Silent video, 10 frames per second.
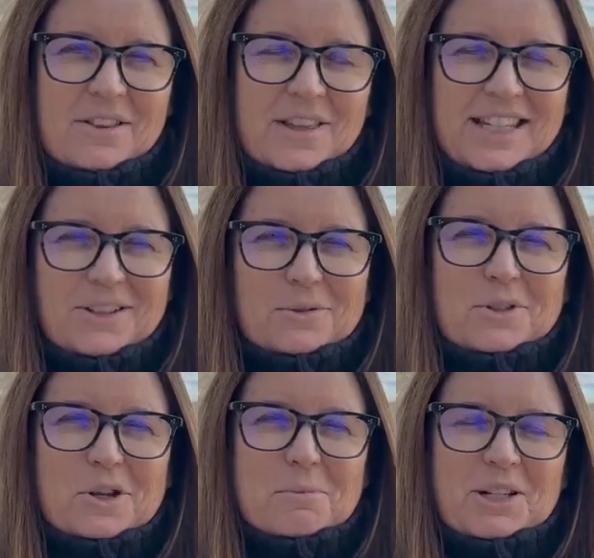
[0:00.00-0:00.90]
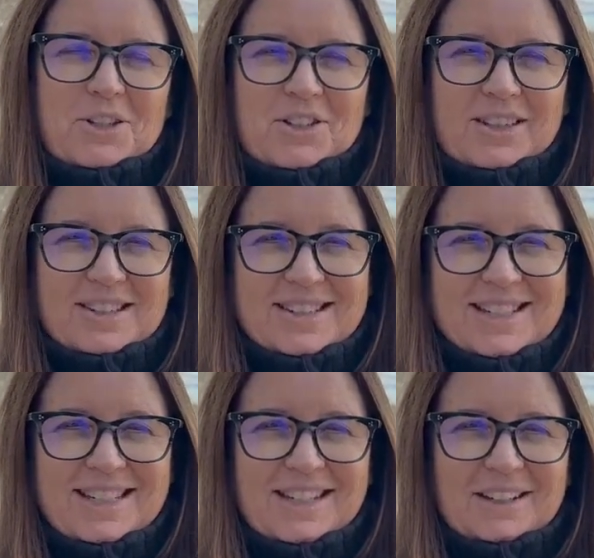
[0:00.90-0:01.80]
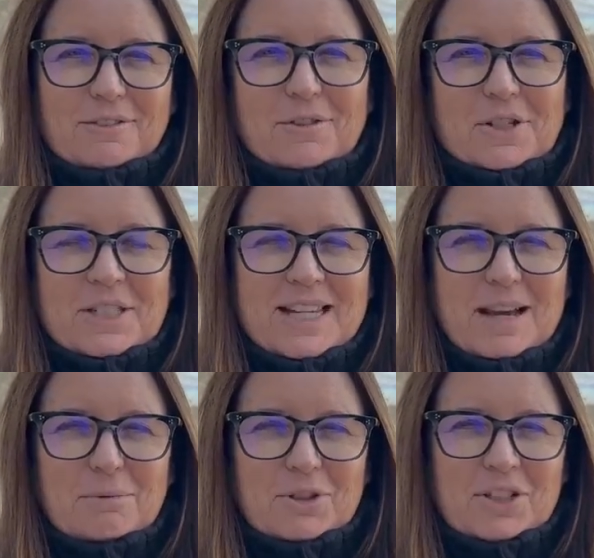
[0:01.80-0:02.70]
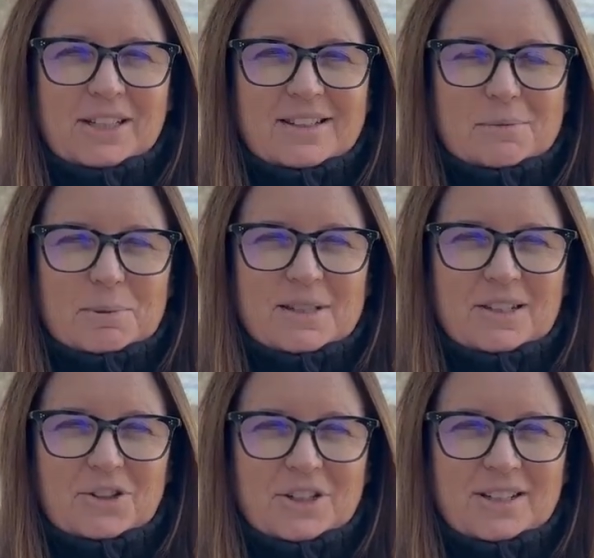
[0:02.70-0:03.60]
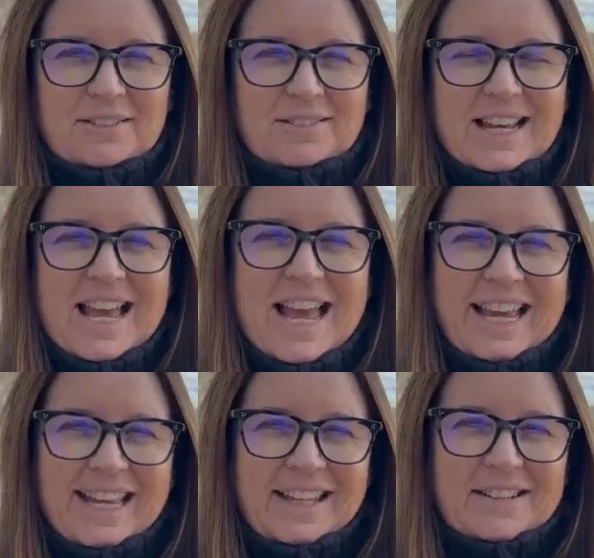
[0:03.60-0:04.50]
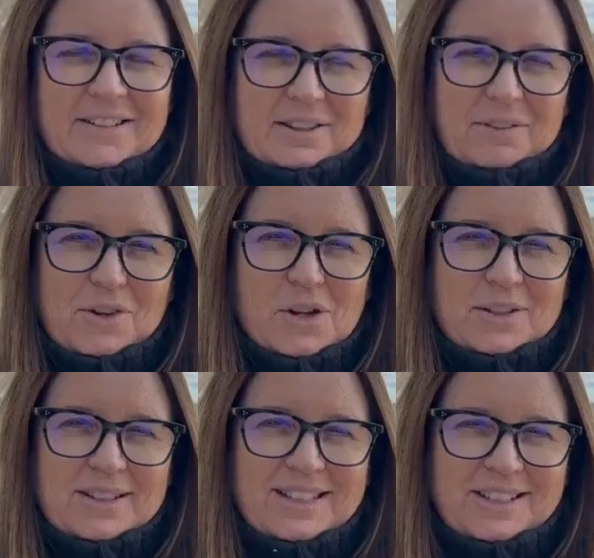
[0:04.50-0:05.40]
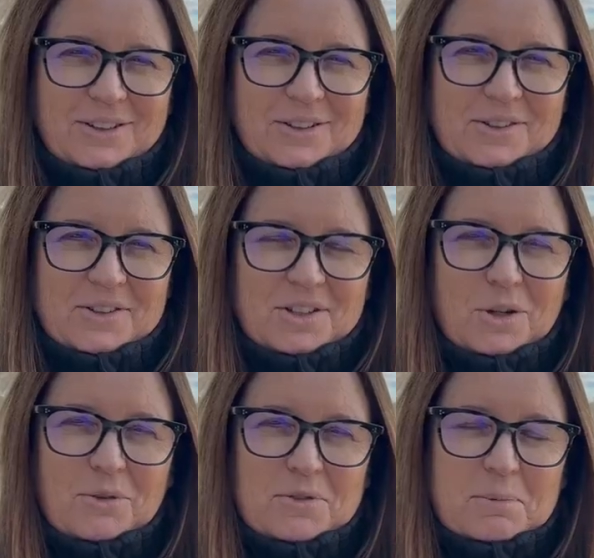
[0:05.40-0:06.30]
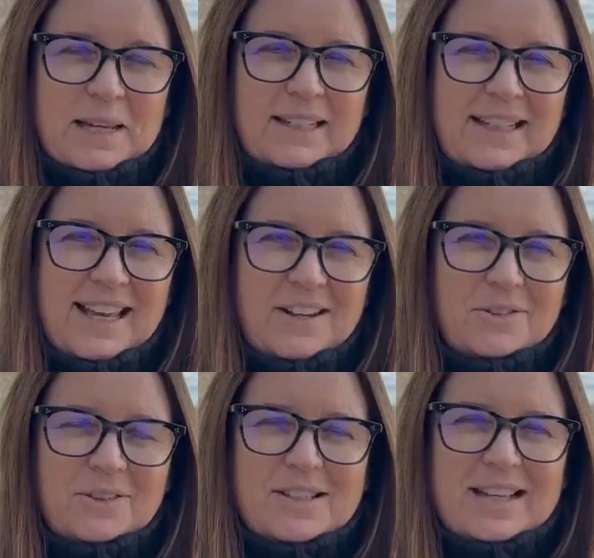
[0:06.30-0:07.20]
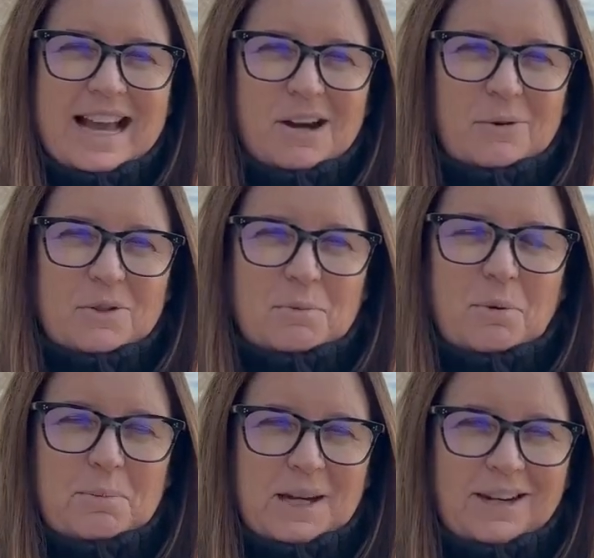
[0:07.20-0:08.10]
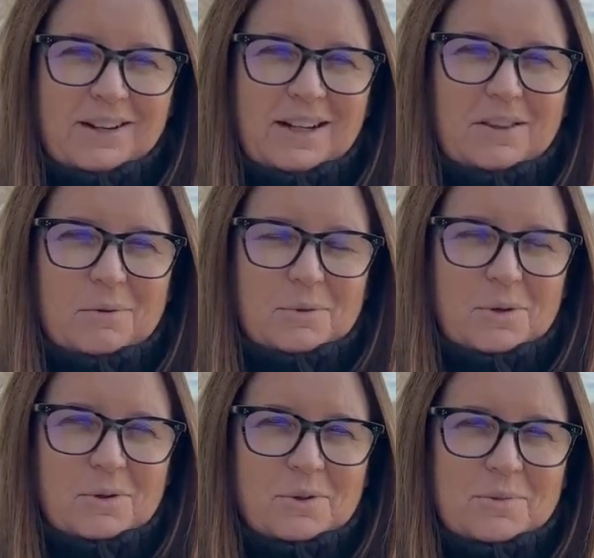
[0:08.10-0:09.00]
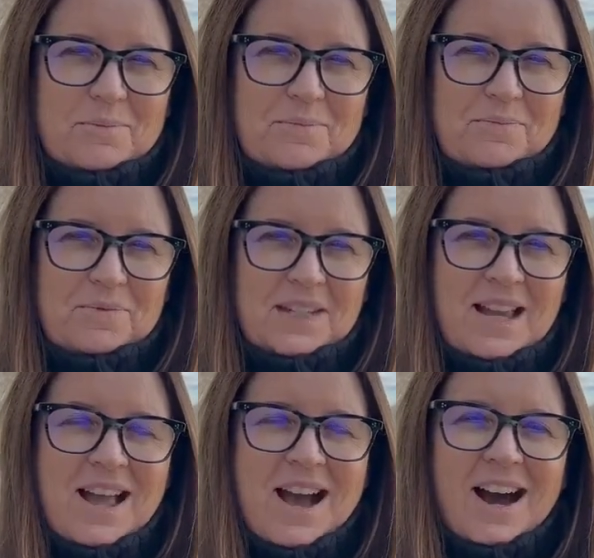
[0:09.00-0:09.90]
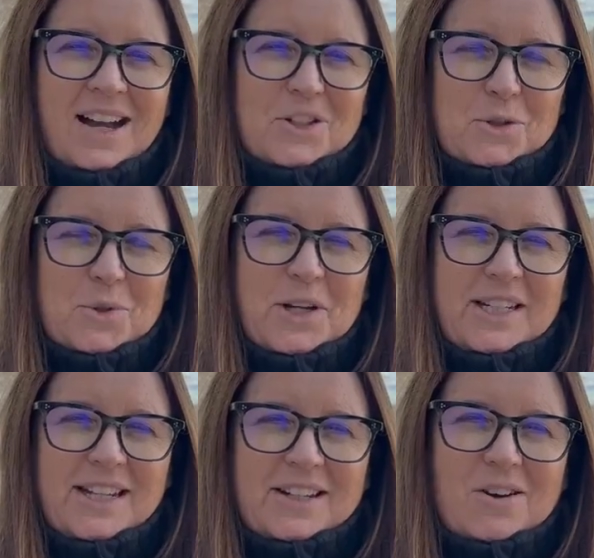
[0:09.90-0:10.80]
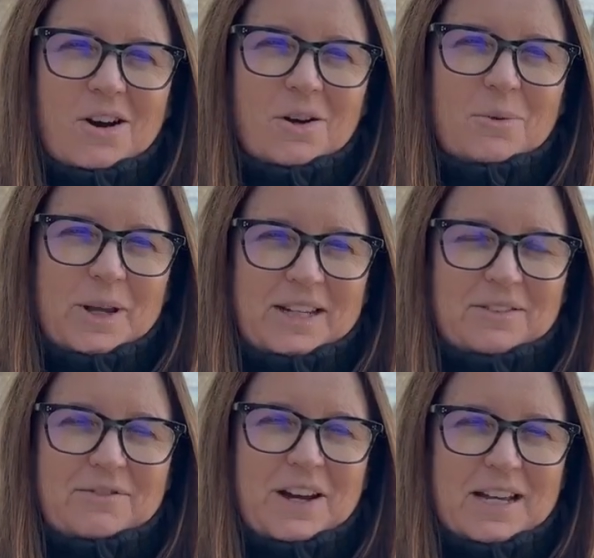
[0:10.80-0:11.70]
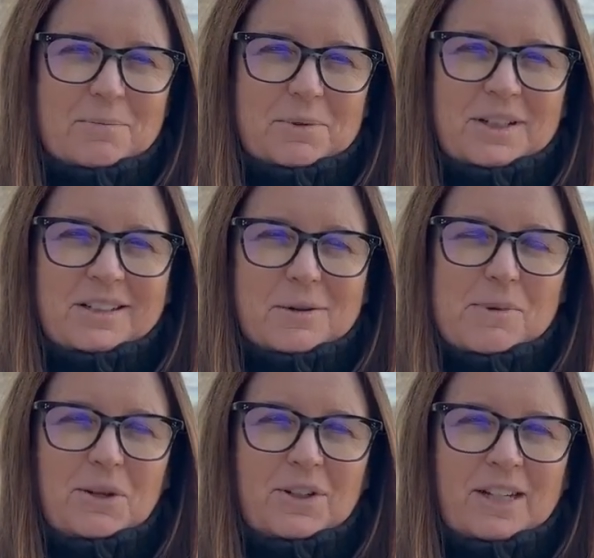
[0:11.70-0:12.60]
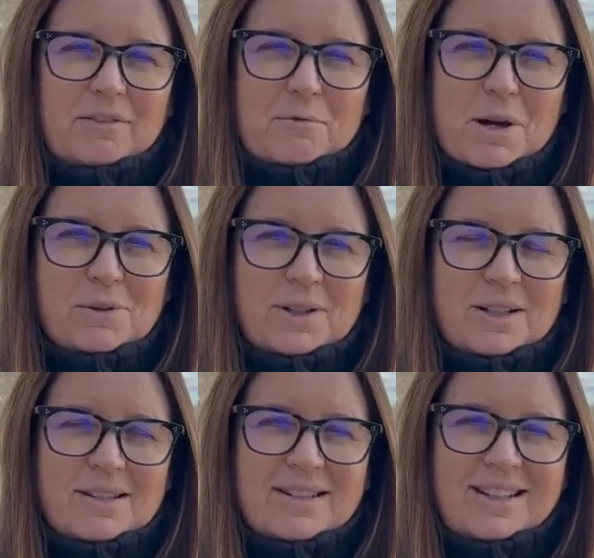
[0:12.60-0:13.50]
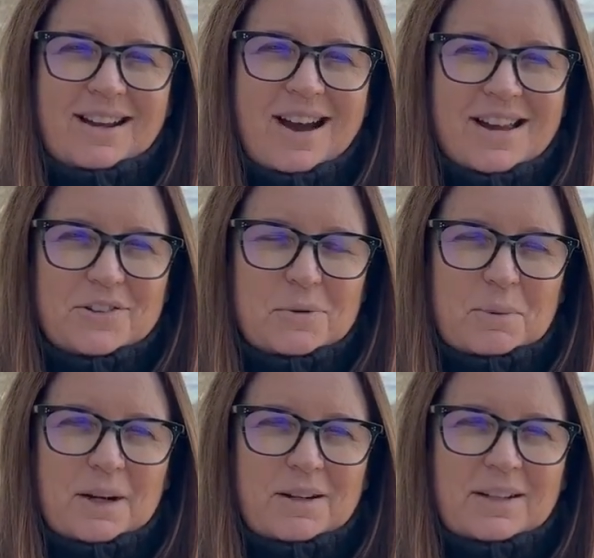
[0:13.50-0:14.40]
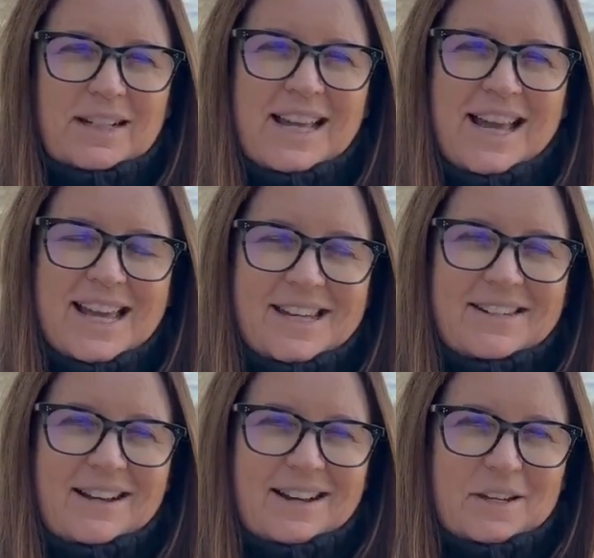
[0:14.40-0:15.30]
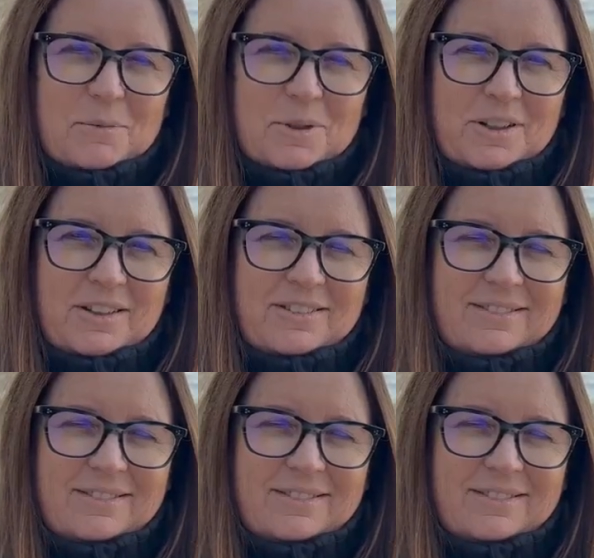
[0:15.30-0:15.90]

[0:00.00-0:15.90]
Thank you so much to the city for establishing this position and to the volunteers who have spent countless hours preparing the role. I join an already vibrant community of poets in Highland Park and Highwood.